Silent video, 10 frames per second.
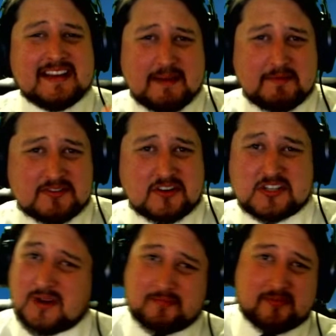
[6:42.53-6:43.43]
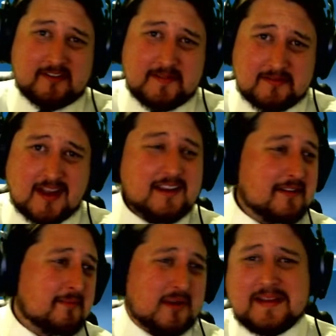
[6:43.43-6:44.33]
Gaming Resorts, you want to prove me wrong? You want
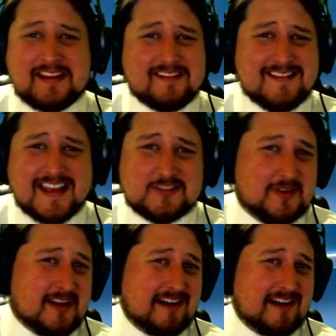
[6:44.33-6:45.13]
to bring me to your next one?